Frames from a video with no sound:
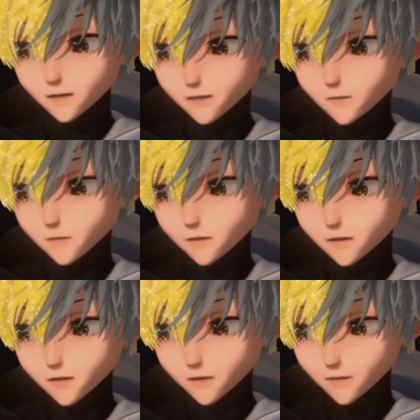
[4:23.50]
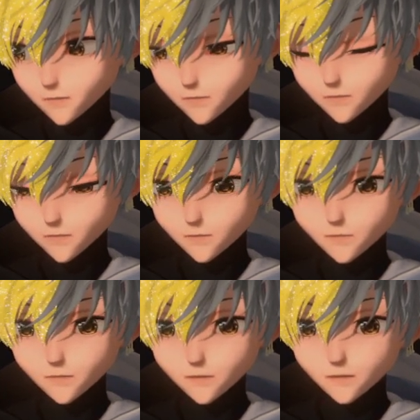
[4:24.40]
up the wall a little bit,
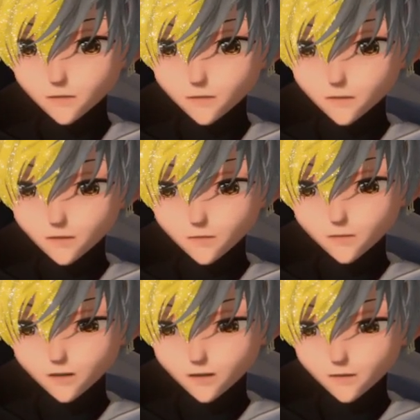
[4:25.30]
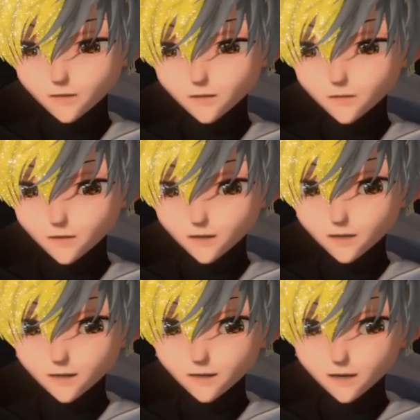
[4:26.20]
this one
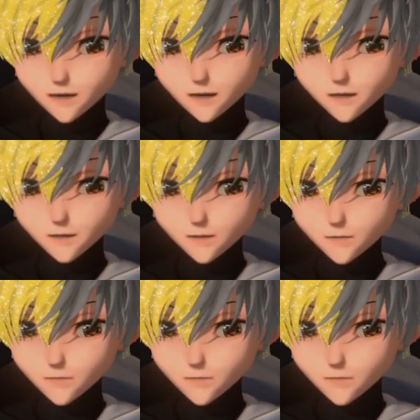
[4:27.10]
cannot.